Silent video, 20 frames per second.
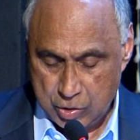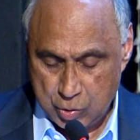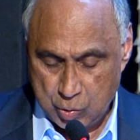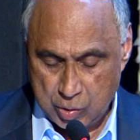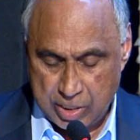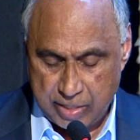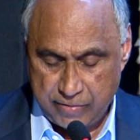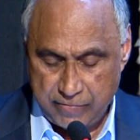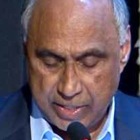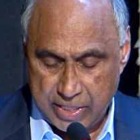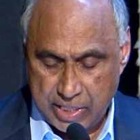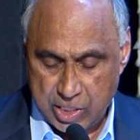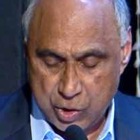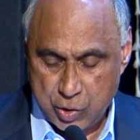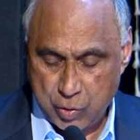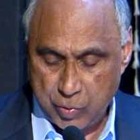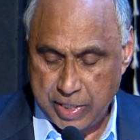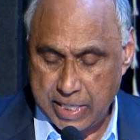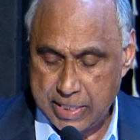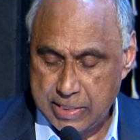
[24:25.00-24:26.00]
so that we can
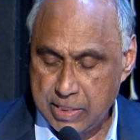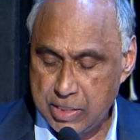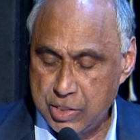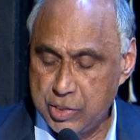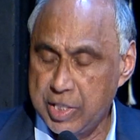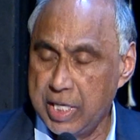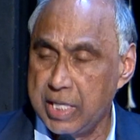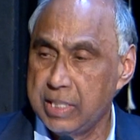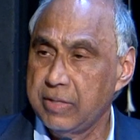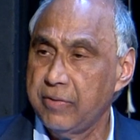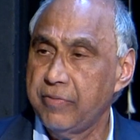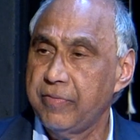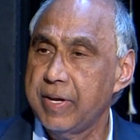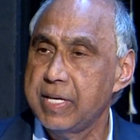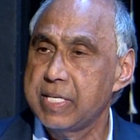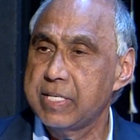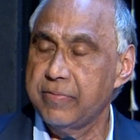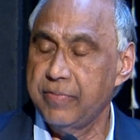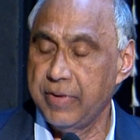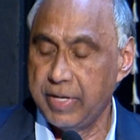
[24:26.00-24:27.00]
together change the
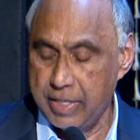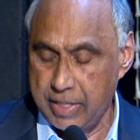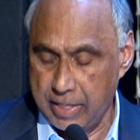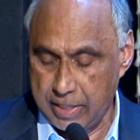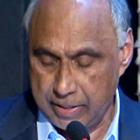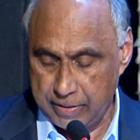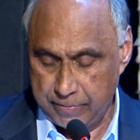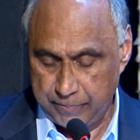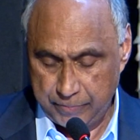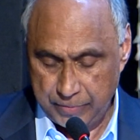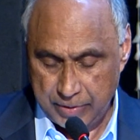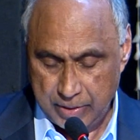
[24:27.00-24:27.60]
face of India.